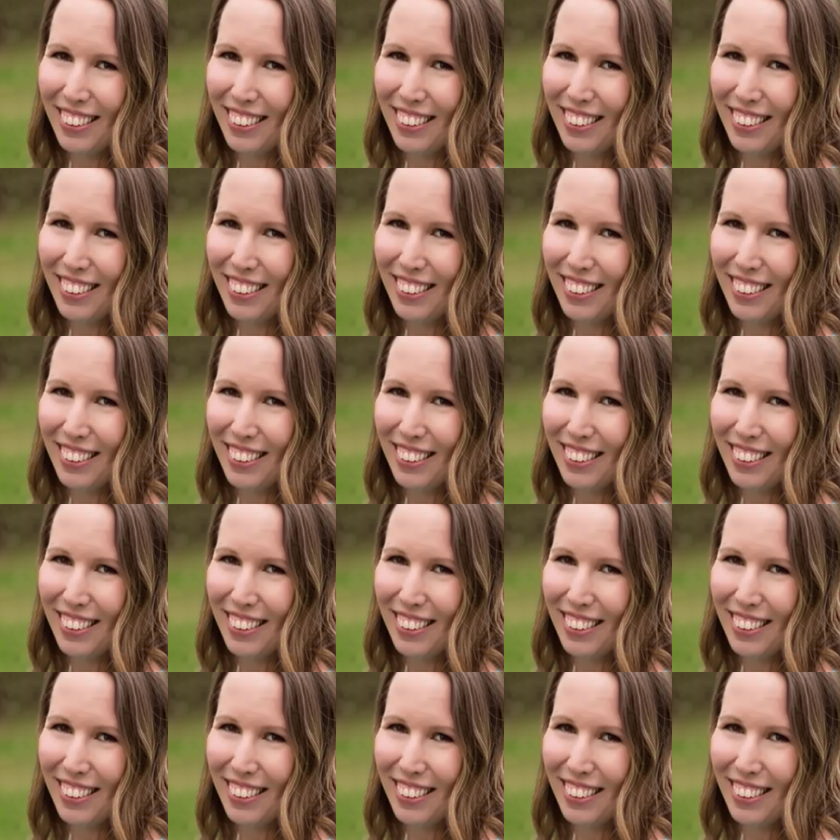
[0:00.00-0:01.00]

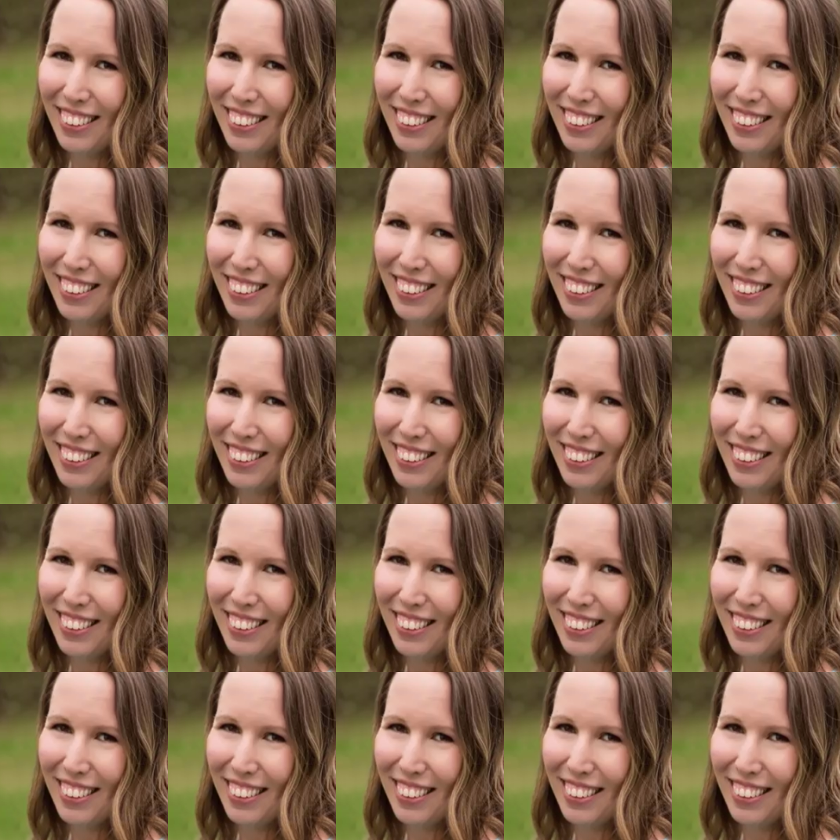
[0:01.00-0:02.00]

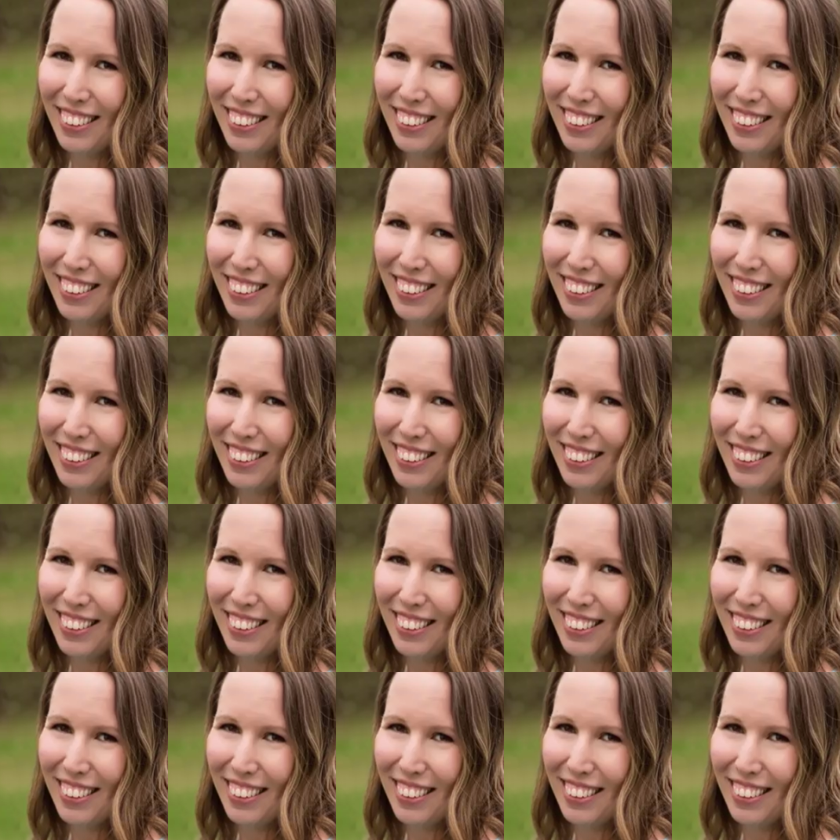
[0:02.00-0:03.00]

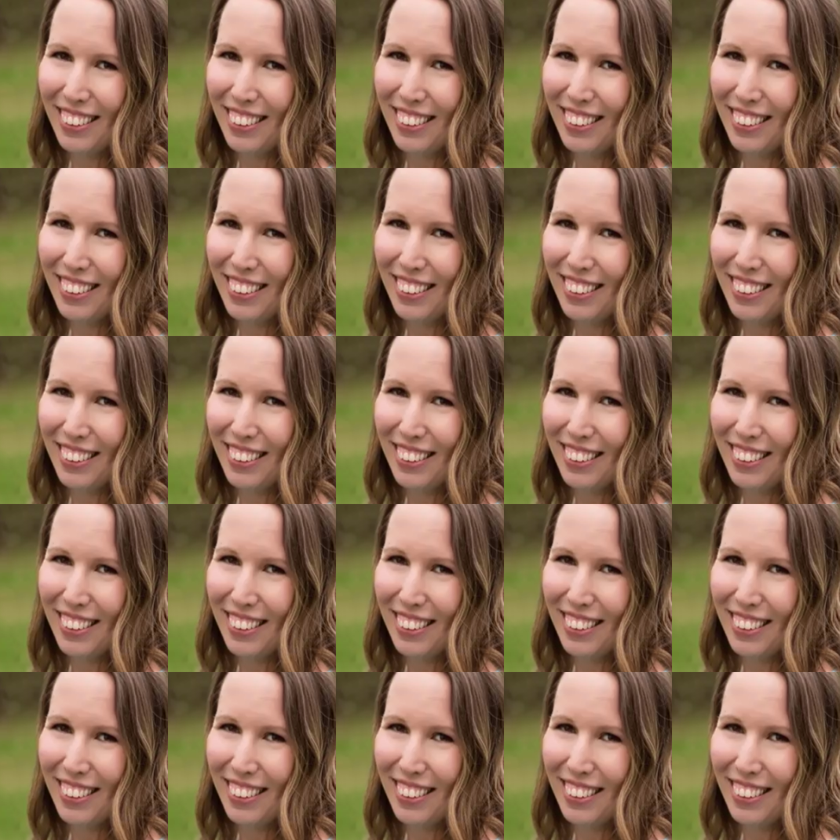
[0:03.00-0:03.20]
(no lip movement)